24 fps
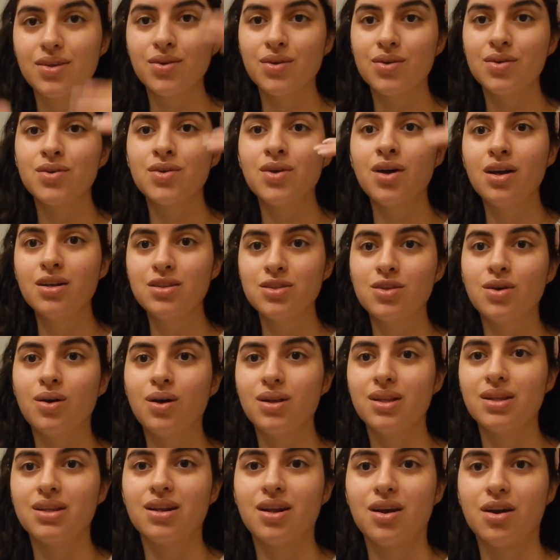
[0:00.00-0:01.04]
you're not
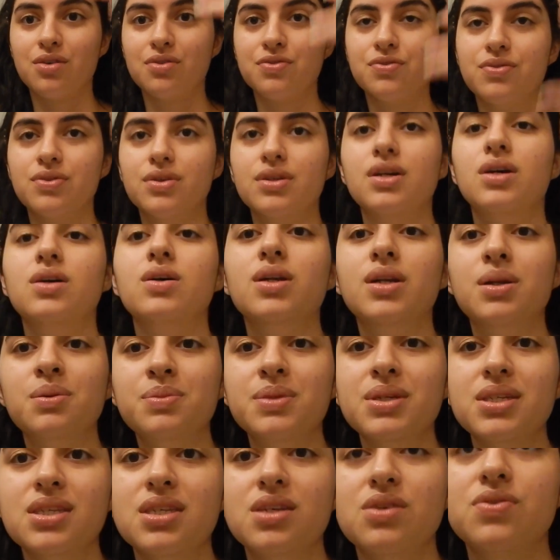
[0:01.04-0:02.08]
tall enough. Oh, let
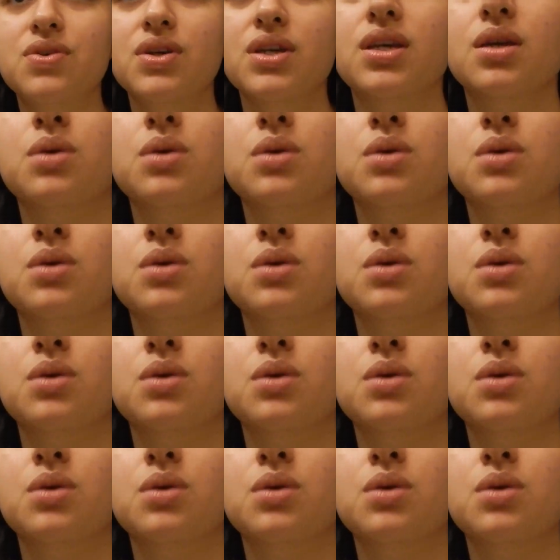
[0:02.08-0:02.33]
me see if I